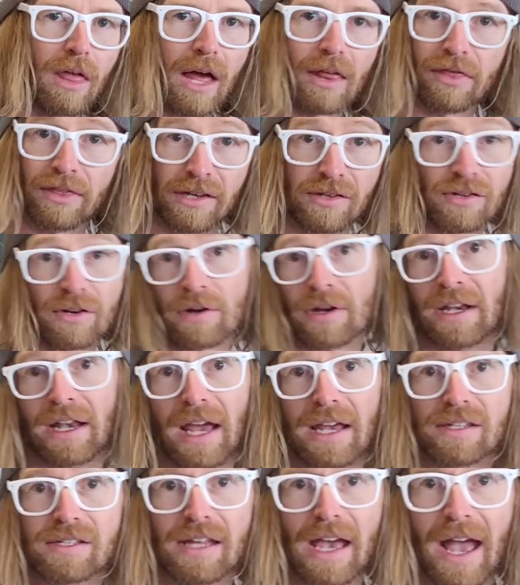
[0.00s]
These are a
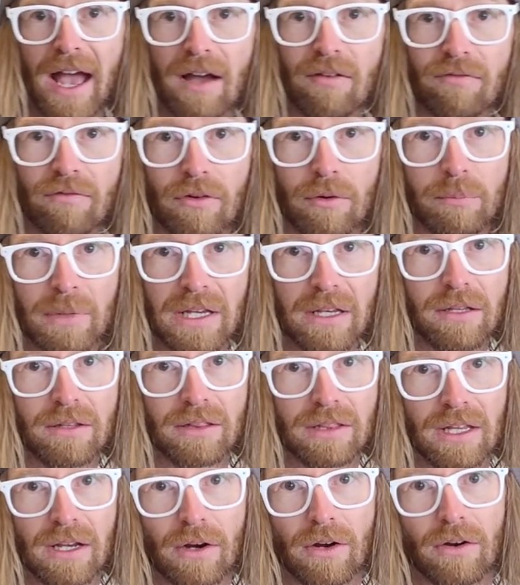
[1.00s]
nice to have for
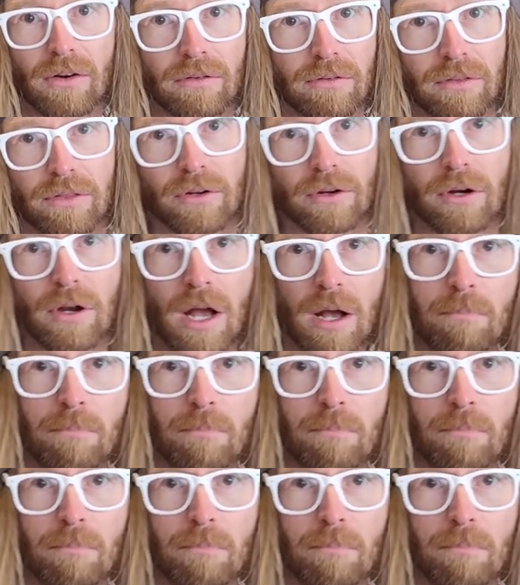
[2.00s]
me. They're